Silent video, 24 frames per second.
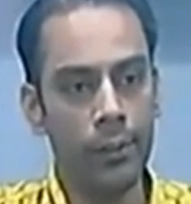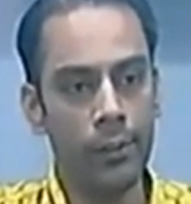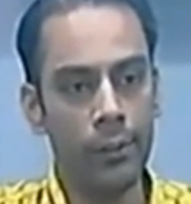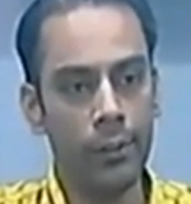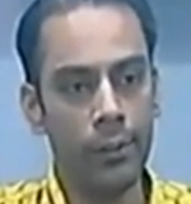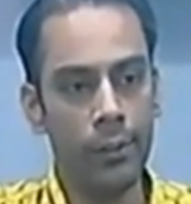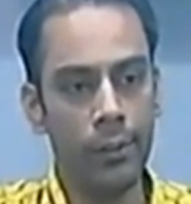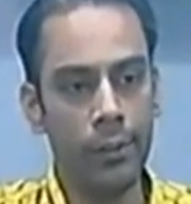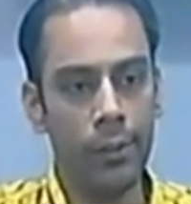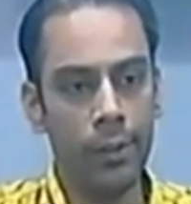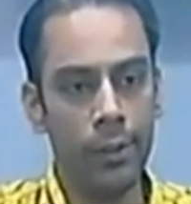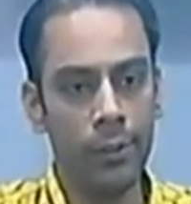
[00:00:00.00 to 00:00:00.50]
So
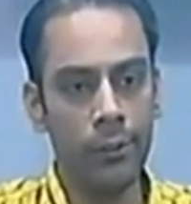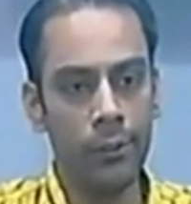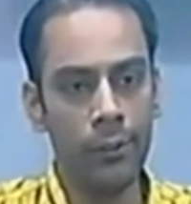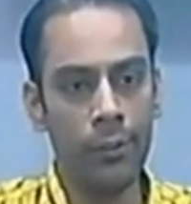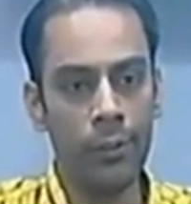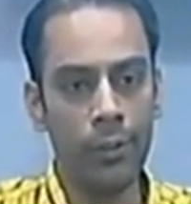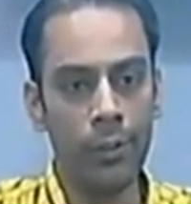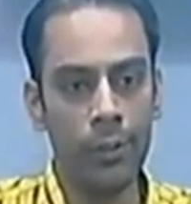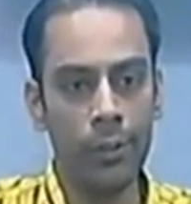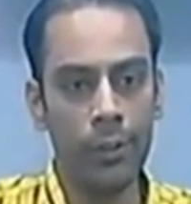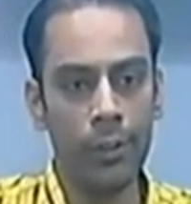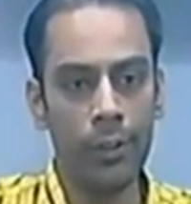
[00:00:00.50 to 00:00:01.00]
results
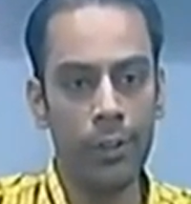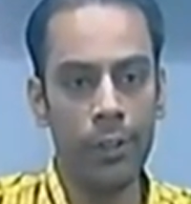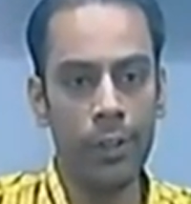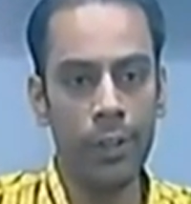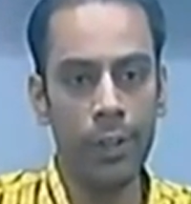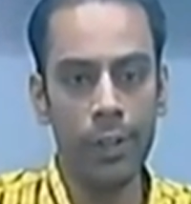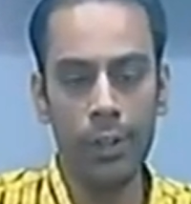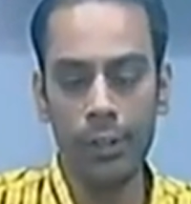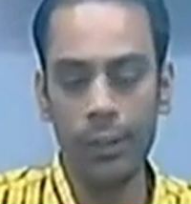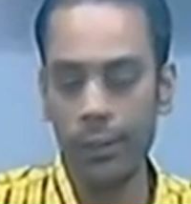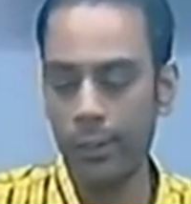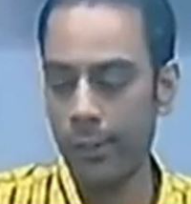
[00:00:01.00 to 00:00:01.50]
were
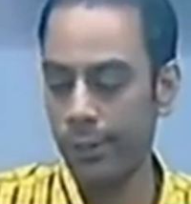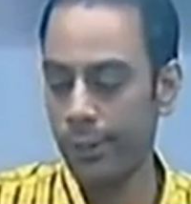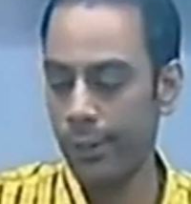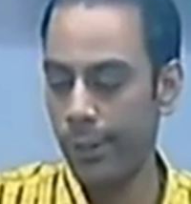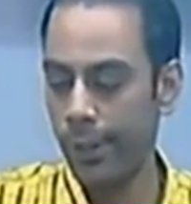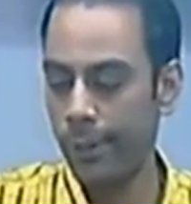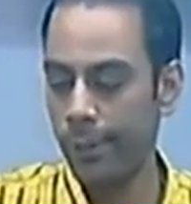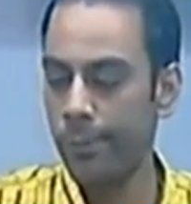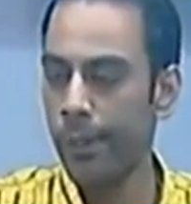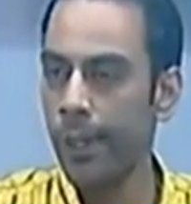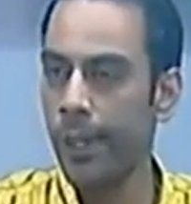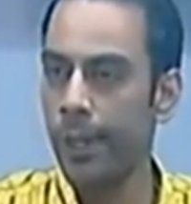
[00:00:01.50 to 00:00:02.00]
declared on the
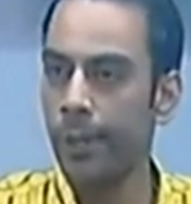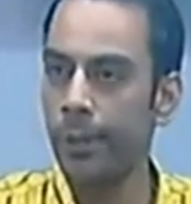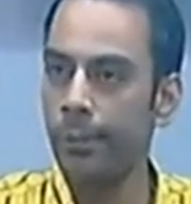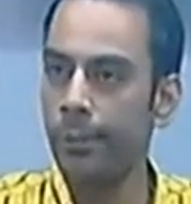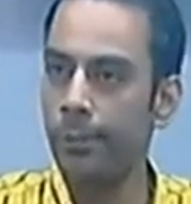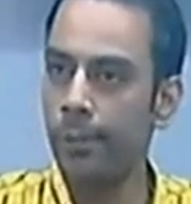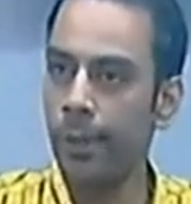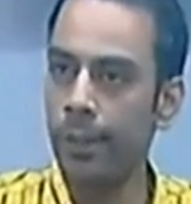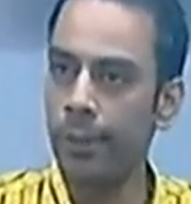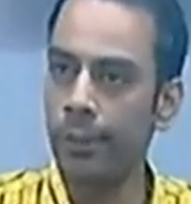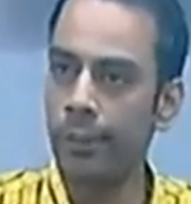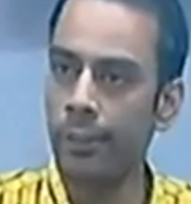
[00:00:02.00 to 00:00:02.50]
same day,
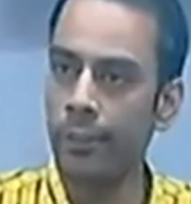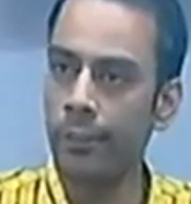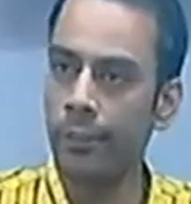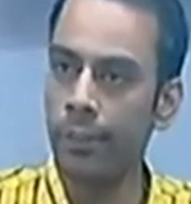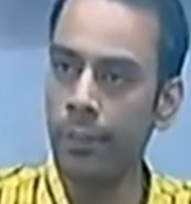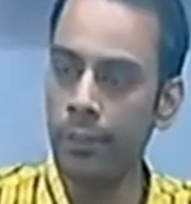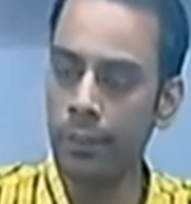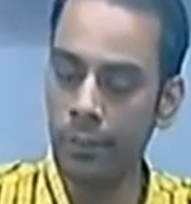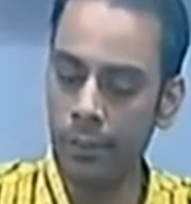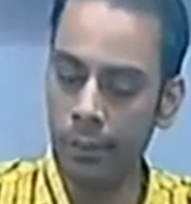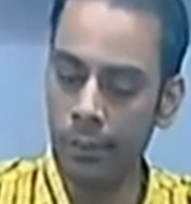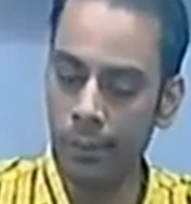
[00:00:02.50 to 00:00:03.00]
prizes
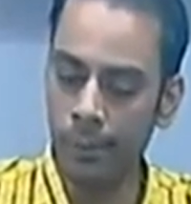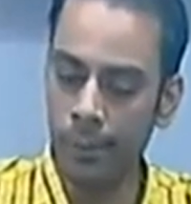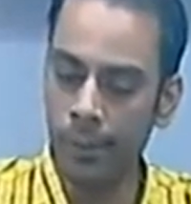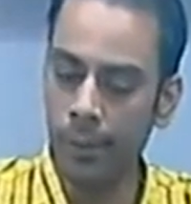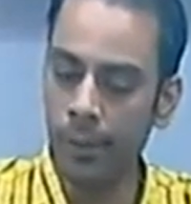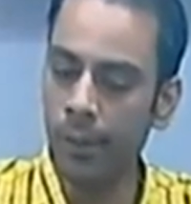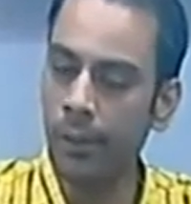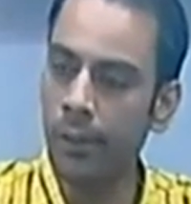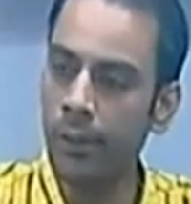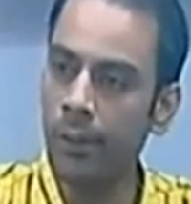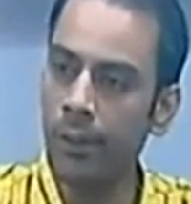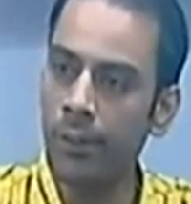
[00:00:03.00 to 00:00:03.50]
were
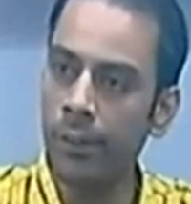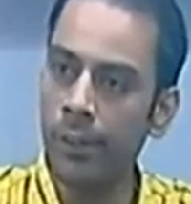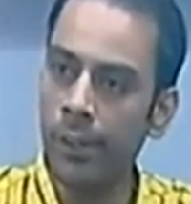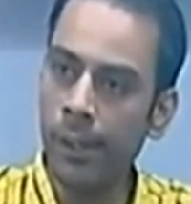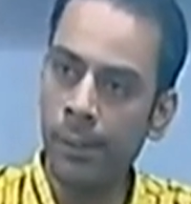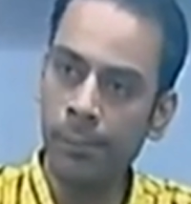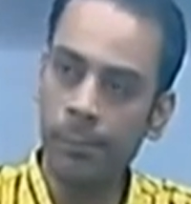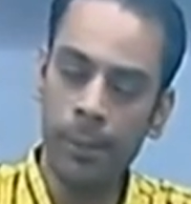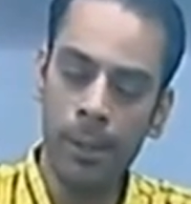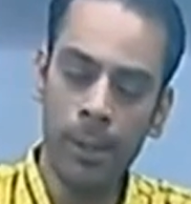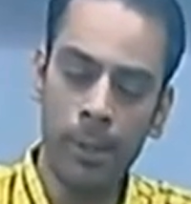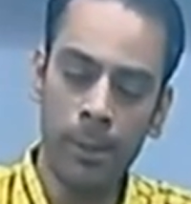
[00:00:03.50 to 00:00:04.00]
distributed on the
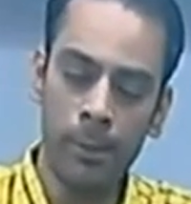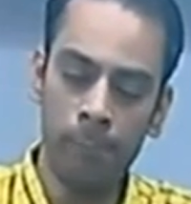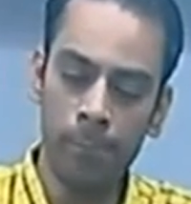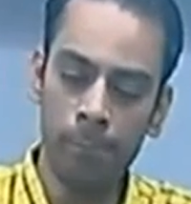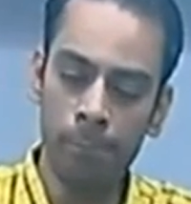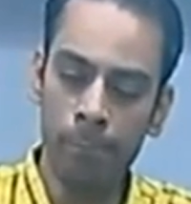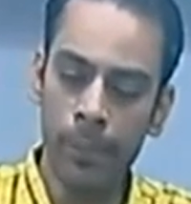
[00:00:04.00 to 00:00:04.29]
same day.